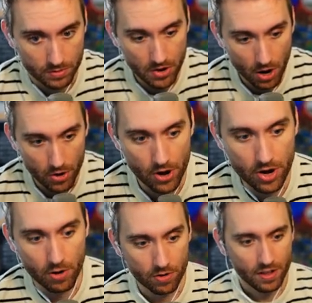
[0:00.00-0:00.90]
No, no,
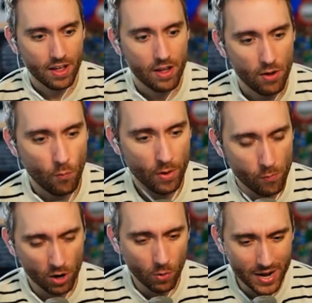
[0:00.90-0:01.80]
no.
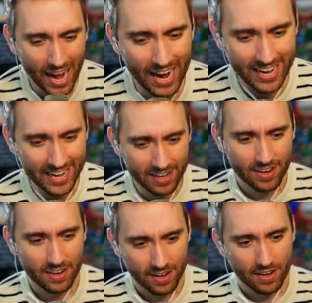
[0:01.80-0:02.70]
Wait, where are we hiding?
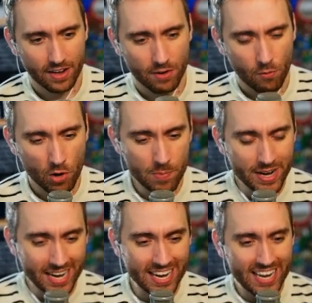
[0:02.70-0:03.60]
What do you
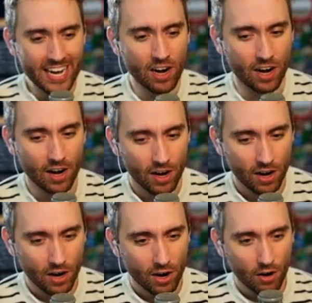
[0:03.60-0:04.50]
mean in here?
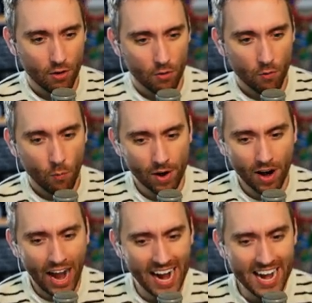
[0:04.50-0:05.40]
We are
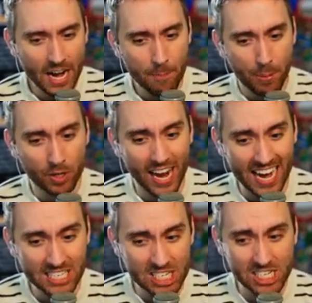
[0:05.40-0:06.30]
hiding in
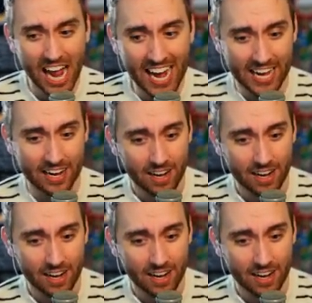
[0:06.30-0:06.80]
plain sight.